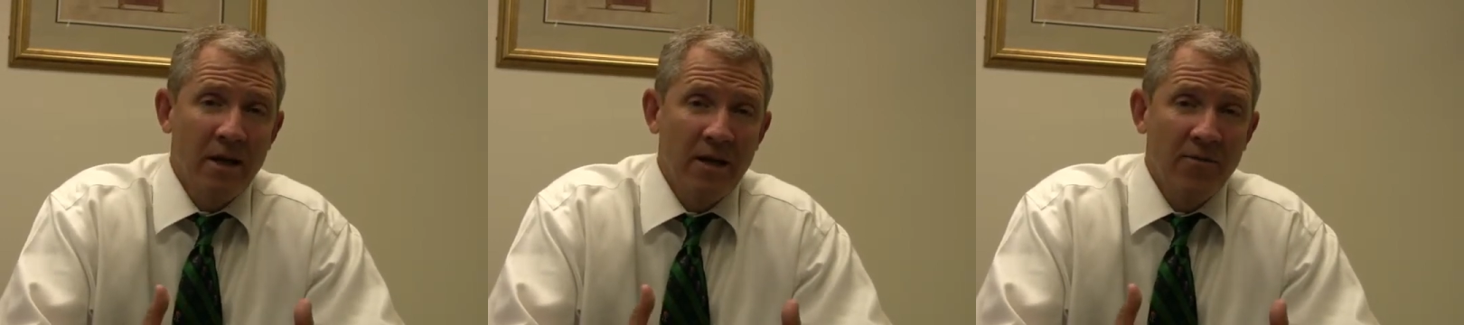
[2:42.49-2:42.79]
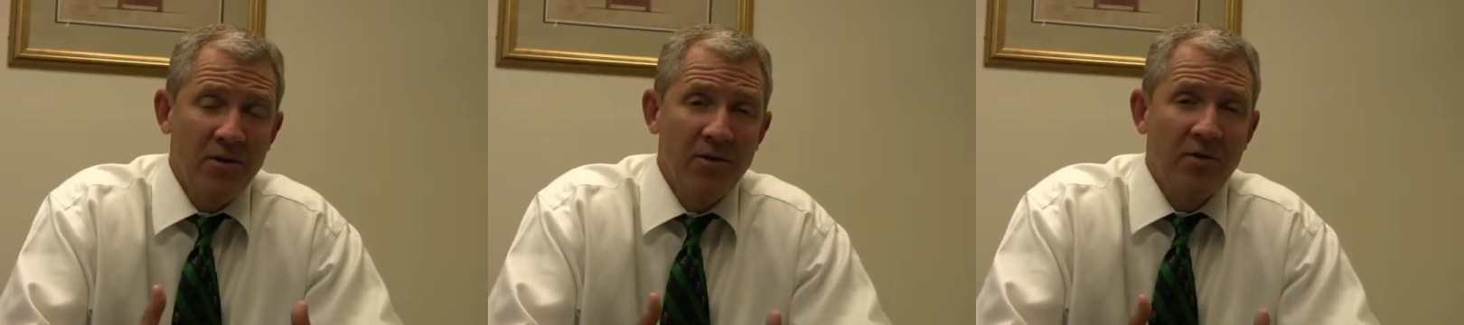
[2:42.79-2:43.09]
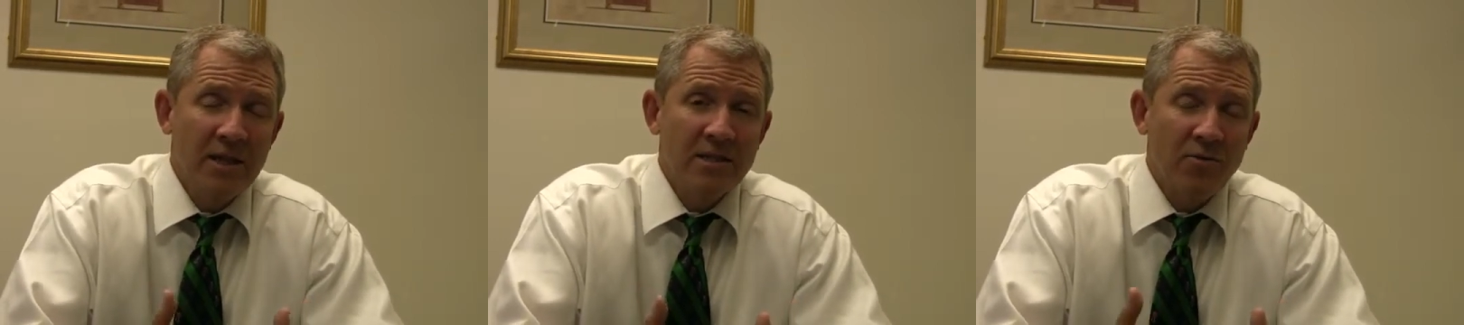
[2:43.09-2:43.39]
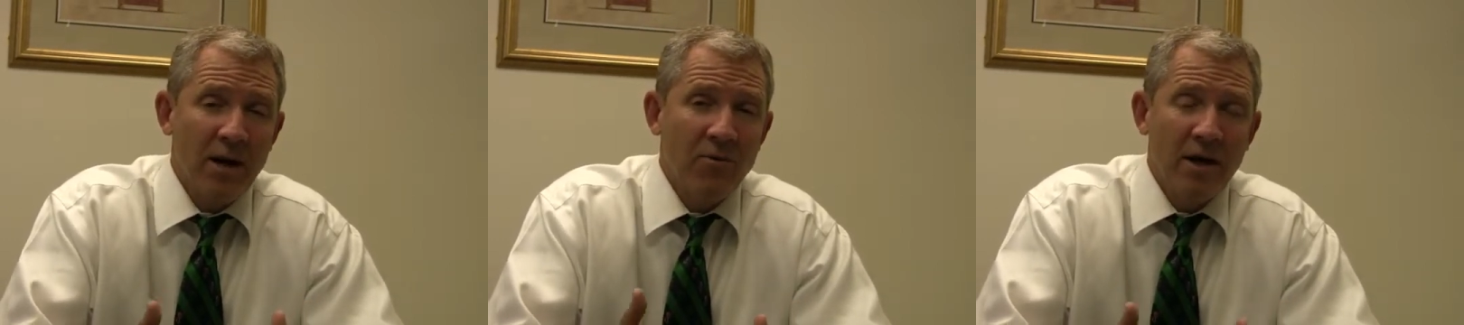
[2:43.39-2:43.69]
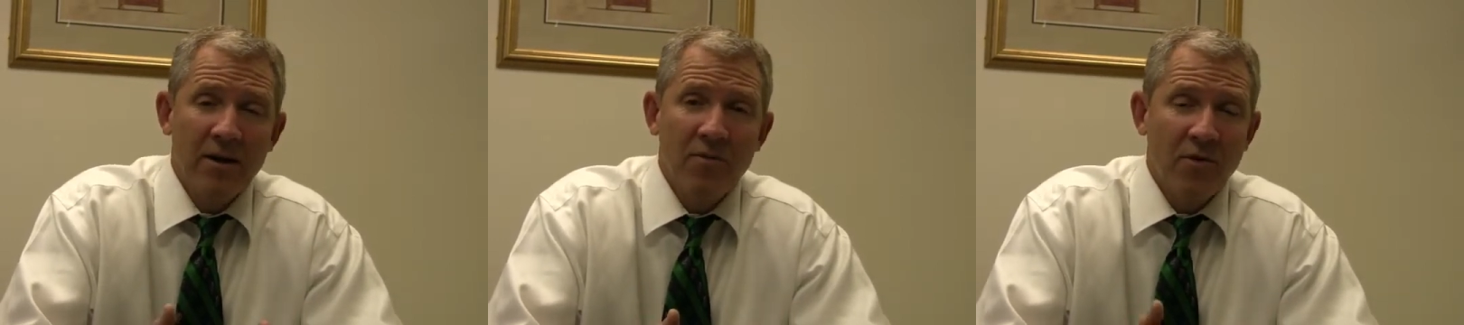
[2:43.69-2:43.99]
if you do things the right
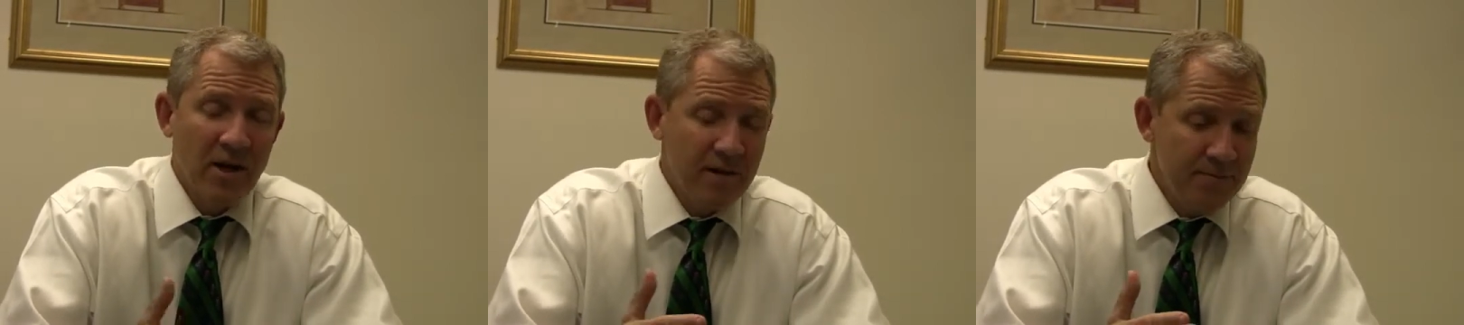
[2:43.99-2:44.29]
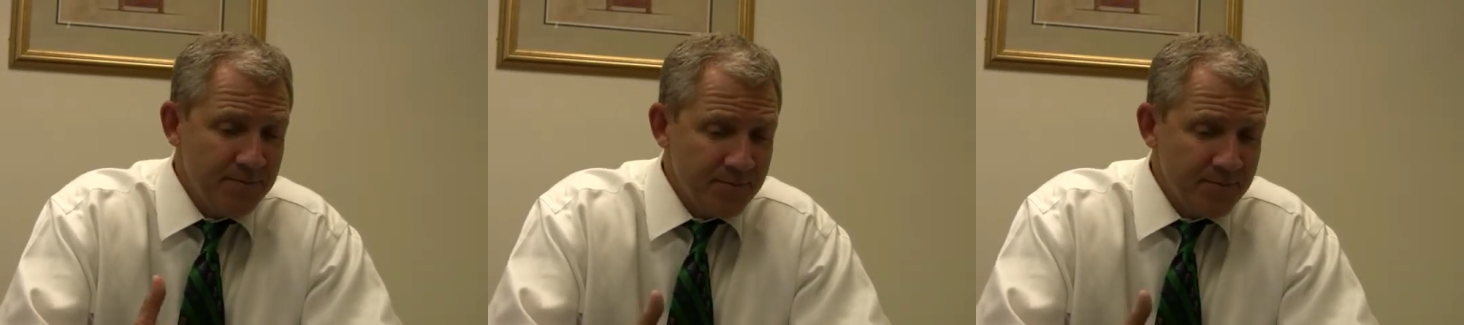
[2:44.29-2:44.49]
way up front.